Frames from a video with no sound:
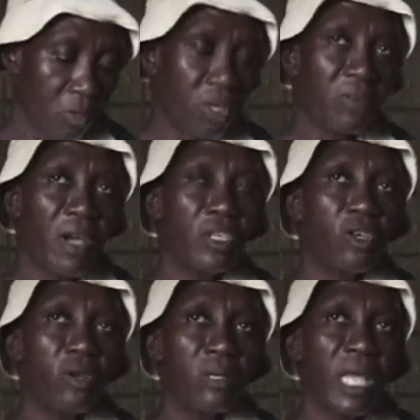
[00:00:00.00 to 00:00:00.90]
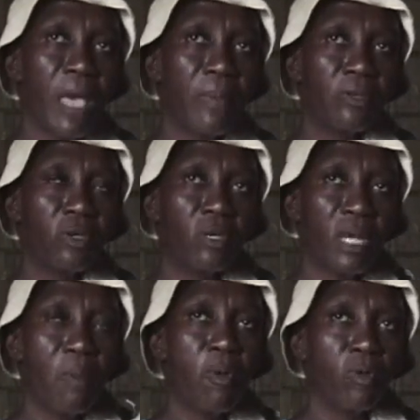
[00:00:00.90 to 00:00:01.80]
just for a certain type certain,
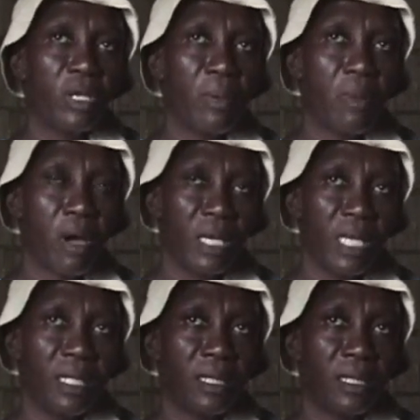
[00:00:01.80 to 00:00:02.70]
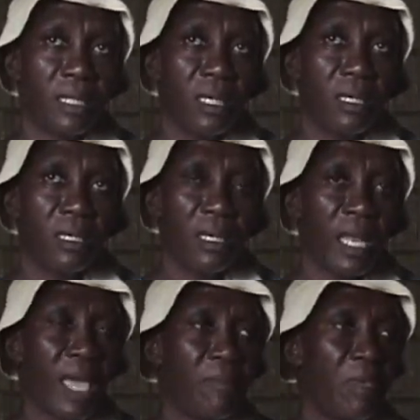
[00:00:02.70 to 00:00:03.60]
certain amount of mornings. Okay.
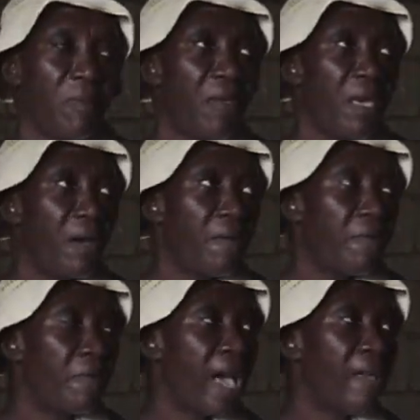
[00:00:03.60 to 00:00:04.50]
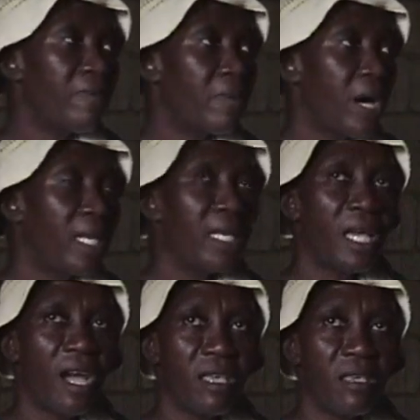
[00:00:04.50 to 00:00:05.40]
Like maybe five
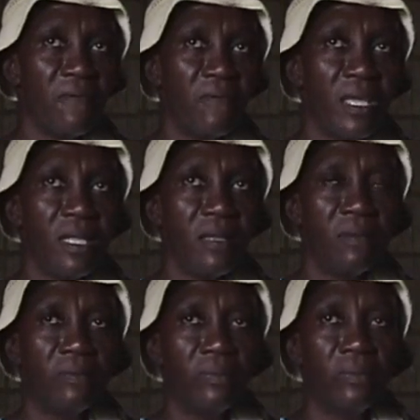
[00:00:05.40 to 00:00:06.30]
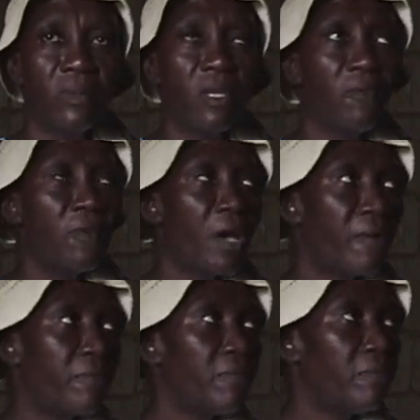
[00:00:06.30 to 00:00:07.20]
morning or evening. Mm -hmm. If you
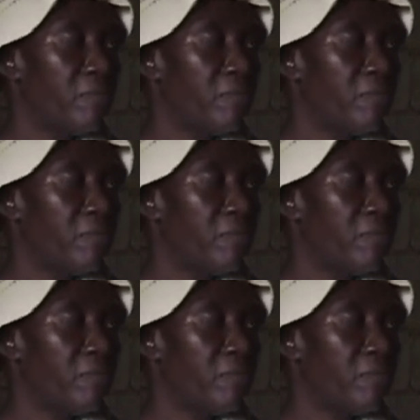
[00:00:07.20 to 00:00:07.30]
have